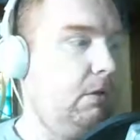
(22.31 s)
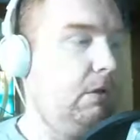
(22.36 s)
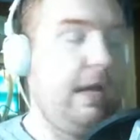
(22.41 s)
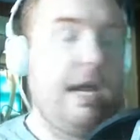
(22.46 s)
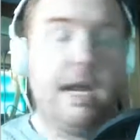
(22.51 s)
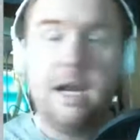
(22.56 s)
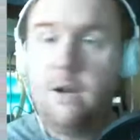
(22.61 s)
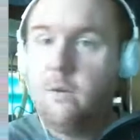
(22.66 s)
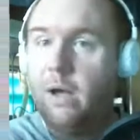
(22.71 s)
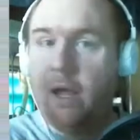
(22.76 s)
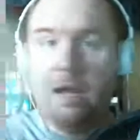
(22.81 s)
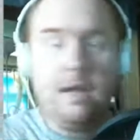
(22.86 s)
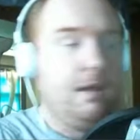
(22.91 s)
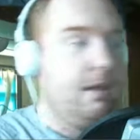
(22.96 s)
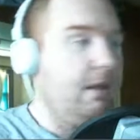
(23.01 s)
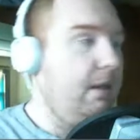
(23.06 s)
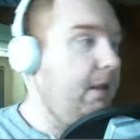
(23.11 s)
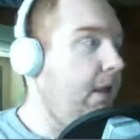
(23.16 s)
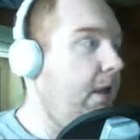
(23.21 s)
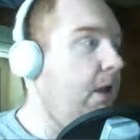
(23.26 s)
Anyway,
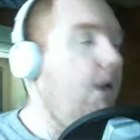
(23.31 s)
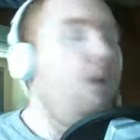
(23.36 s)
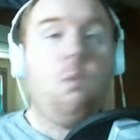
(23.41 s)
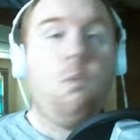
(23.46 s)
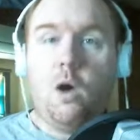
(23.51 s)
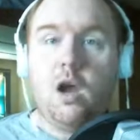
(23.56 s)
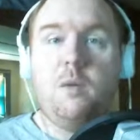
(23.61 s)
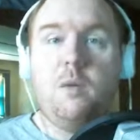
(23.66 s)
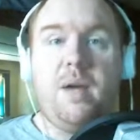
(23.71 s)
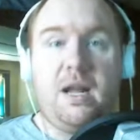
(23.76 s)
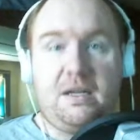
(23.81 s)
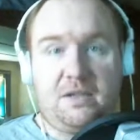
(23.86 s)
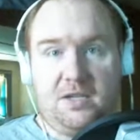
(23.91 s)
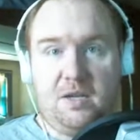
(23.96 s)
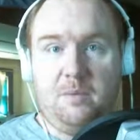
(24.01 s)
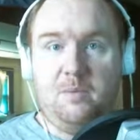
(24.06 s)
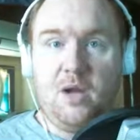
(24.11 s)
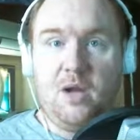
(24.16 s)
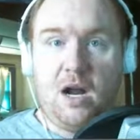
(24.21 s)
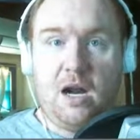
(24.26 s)
welcome back to
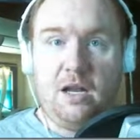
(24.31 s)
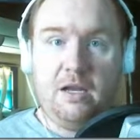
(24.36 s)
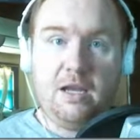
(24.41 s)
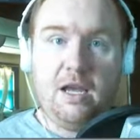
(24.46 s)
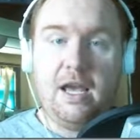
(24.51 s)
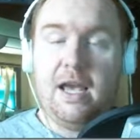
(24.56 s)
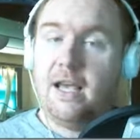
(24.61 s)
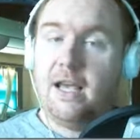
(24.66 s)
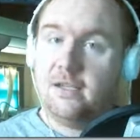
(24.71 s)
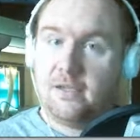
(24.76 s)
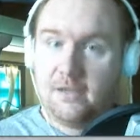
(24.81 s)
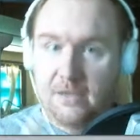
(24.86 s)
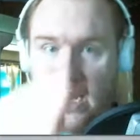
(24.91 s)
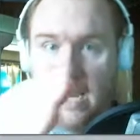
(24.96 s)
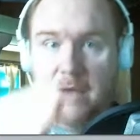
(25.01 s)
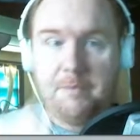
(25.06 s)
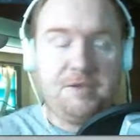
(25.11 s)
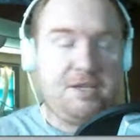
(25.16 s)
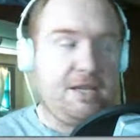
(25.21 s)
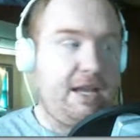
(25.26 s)
Subnautica. As uh,
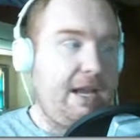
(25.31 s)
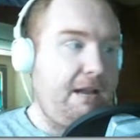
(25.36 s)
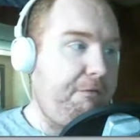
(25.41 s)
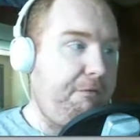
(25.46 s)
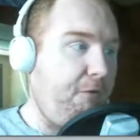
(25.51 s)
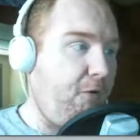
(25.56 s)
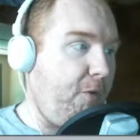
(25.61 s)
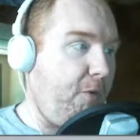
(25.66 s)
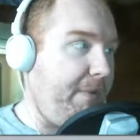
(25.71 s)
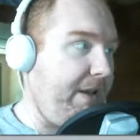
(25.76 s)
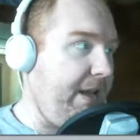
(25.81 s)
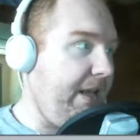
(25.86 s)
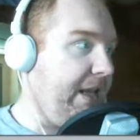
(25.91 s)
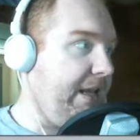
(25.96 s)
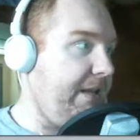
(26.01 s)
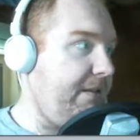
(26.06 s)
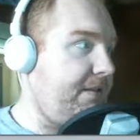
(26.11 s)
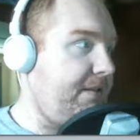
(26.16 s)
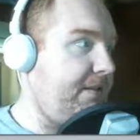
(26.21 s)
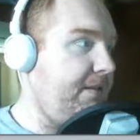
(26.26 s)
Sam said for me,
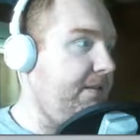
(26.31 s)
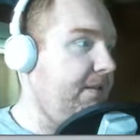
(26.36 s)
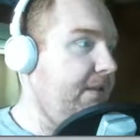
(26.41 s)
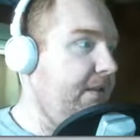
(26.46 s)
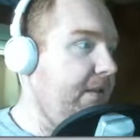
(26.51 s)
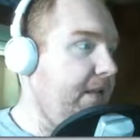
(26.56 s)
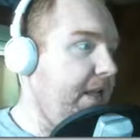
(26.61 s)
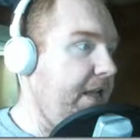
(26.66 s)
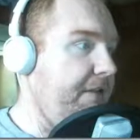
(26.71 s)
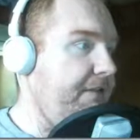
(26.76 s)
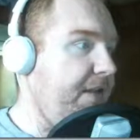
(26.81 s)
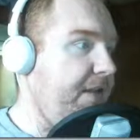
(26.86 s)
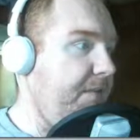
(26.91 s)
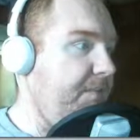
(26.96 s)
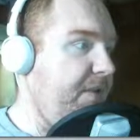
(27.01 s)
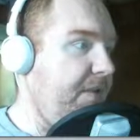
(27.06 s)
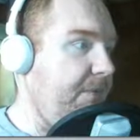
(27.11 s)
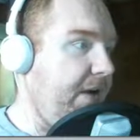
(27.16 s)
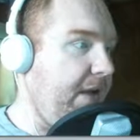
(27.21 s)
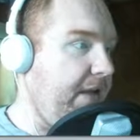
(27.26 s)
he's he's gonna
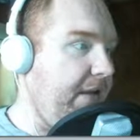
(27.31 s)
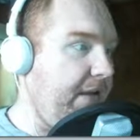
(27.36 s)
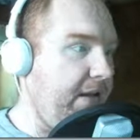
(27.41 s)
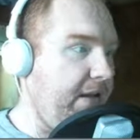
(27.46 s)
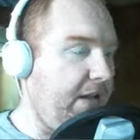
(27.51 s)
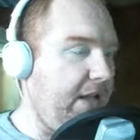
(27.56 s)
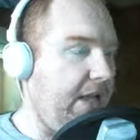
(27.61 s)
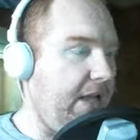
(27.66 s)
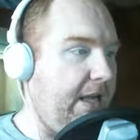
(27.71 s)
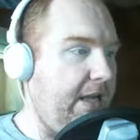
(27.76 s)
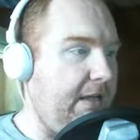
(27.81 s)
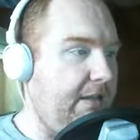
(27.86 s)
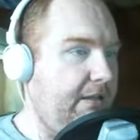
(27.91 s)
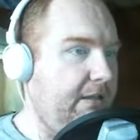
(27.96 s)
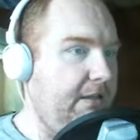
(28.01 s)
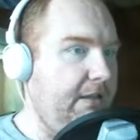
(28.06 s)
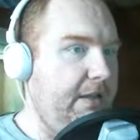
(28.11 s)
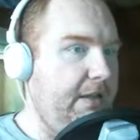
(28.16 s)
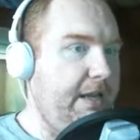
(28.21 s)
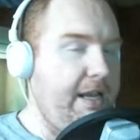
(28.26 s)
be my little uh.
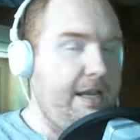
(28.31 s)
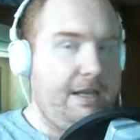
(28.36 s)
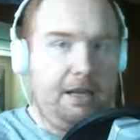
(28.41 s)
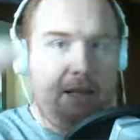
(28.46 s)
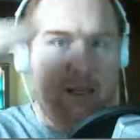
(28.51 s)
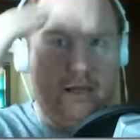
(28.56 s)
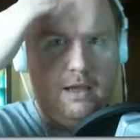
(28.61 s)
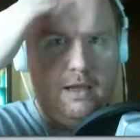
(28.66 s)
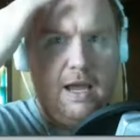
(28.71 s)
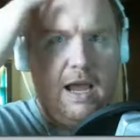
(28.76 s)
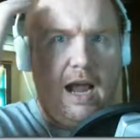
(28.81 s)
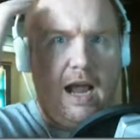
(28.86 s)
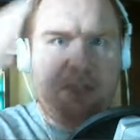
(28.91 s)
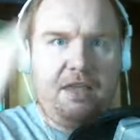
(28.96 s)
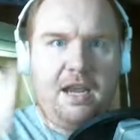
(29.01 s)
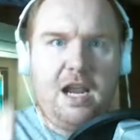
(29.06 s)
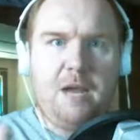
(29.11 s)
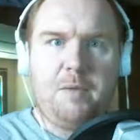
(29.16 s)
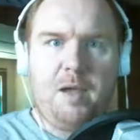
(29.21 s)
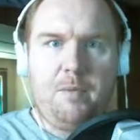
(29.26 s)
He, he, I
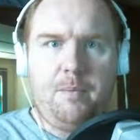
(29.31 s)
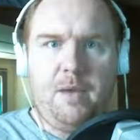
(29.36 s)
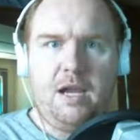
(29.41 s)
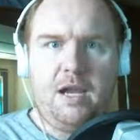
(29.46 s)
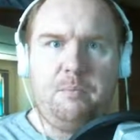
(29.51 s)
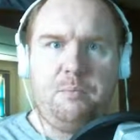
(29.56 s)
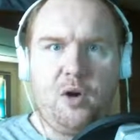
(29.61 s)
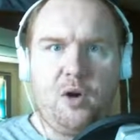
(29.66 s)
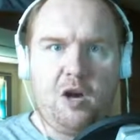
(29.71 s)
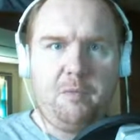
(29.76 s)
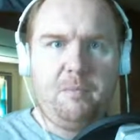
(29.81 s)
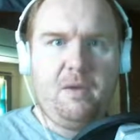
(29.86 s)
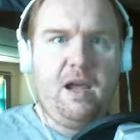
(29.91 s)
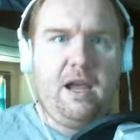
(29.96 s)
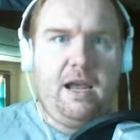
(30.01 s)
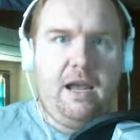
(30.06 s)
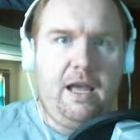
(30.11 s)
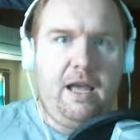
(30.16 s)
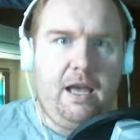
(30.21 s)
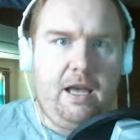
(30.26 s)
think I might make him part of
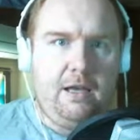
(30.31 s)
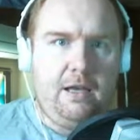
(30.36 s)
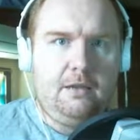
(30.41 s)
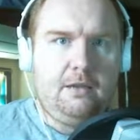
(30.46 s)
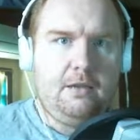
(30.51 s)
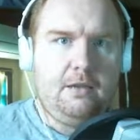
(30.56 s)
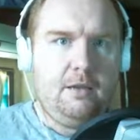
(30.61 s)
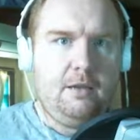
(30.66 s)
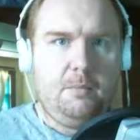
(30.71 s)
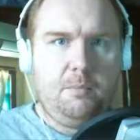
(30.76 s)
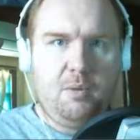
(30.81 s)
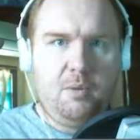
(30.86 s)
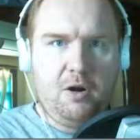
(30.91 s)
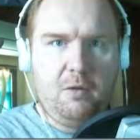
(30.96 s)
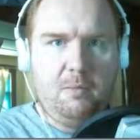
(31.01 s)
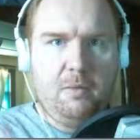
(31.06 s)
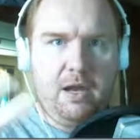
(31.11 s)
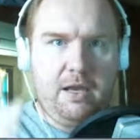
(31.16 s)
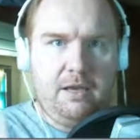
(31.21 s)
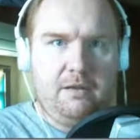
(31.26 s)
my uh part
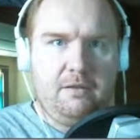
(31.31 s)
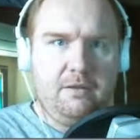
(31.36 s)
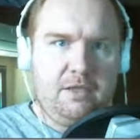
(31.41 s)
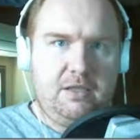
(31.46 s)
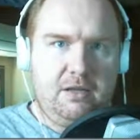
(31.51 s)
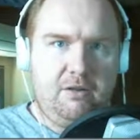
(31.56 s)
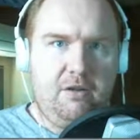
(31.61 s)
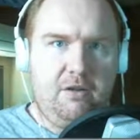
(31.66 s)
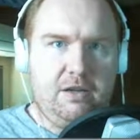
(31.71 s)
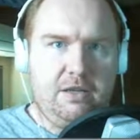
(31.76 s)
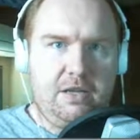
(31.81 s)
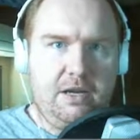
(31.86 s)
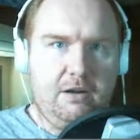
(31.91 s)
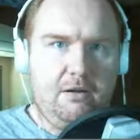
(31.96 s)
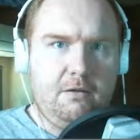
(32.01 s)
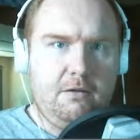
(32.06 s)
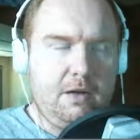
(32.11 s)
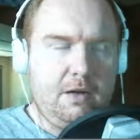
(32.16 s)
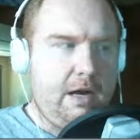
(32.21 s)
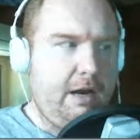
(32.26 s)
of my series
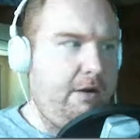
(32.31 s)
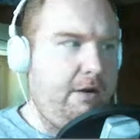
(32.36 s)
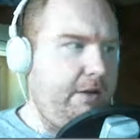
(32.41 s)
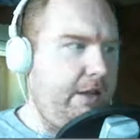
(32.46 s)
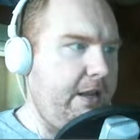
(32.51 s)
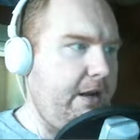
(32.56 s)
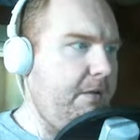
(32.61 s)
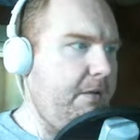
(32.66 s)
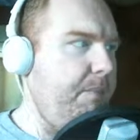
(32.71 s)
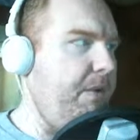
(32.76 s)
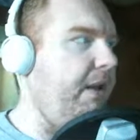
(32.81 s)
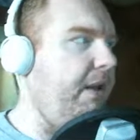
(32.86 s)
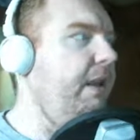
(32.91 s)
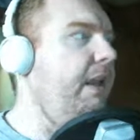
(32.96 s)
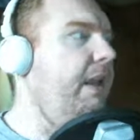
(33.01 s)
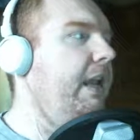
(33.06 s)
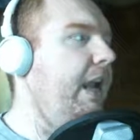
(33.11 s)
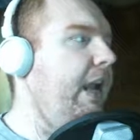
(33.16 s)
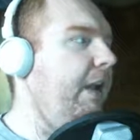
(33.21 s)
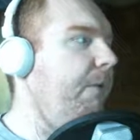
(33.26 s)
here here and there. But
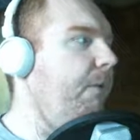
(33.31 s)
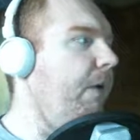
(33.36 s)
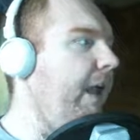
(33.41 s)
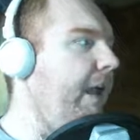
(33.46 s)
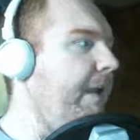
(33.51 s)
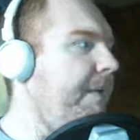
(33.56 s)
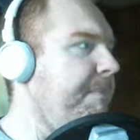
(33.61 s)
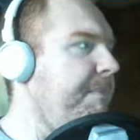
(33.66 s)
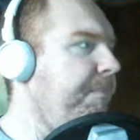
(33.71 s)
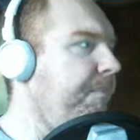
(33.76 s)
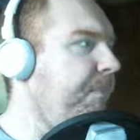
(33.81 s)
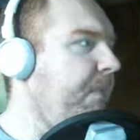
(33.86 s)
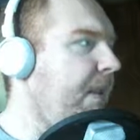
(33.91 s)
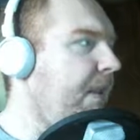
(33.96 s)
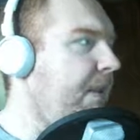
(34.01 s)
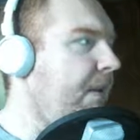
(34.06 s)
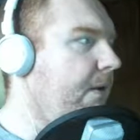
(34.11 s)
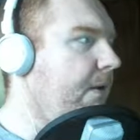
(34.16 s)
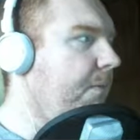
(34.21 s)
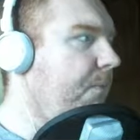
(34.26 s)
anyway,
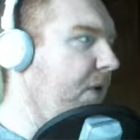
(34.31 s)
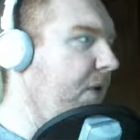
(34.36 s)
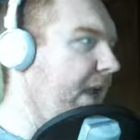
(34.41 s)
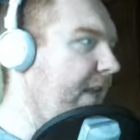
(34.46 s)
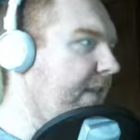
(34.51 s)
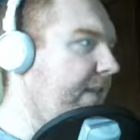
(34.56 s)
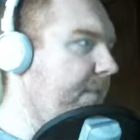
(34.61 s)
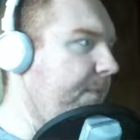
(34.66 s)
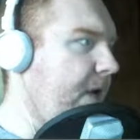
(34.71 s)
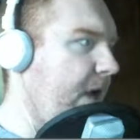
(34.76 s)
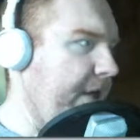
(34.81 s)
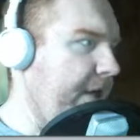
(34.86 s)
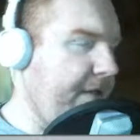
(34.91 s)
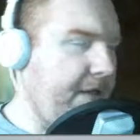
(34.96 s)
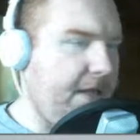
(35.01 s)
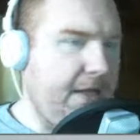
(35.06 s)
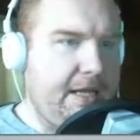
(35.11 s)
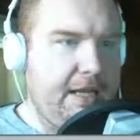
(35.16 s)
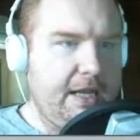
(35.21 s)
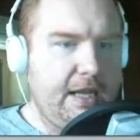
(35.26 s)
playing
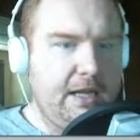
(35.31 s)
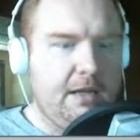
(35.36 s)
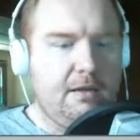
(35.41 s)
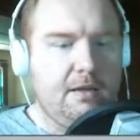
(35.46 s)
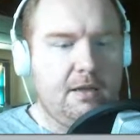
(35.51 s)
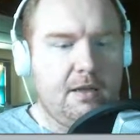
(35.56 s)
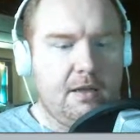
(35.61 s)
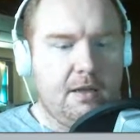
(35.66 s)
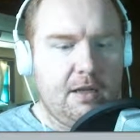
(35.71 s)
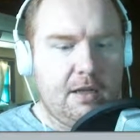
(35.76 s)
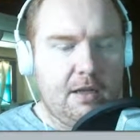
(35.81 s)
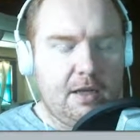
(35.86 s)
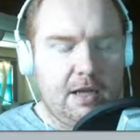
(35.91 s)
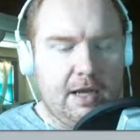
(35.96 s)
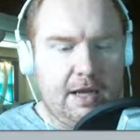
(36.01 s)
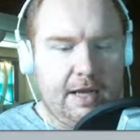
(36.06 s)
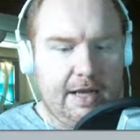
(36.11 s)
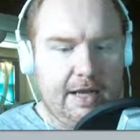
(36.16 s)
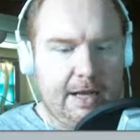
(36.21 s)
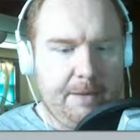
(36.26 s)
Subnautica again.
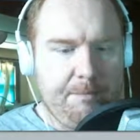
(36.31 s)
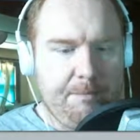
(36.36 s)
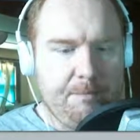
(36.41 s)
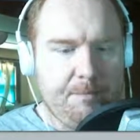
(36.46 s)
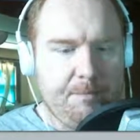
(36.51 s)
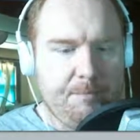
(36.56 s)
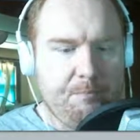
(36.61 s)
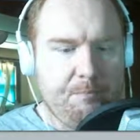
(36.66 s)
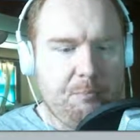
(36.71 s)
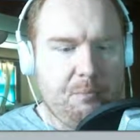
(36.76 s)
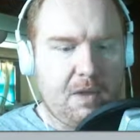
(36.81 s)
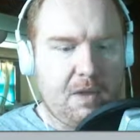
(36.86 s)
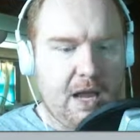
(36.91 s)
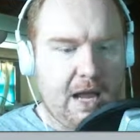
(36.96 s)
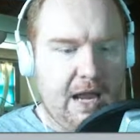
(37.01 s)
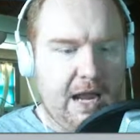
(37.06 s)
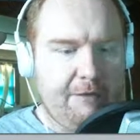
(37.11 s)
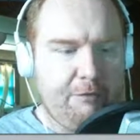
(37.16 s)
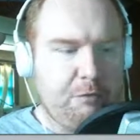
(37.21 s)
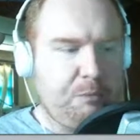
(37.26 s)
Um,
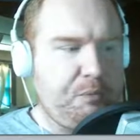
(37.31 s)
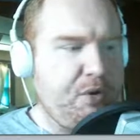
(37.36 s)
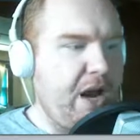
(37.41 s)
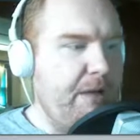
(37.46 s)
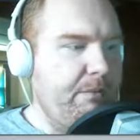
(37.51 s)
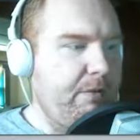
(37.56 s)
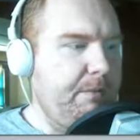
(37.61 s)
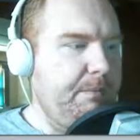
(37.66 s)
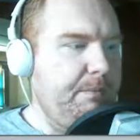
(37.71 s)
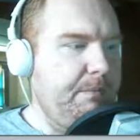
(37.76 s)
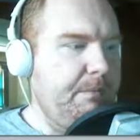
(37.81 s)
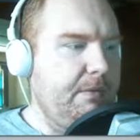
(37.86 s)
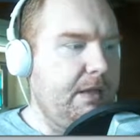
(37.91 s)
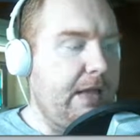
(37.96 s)
I have a problem.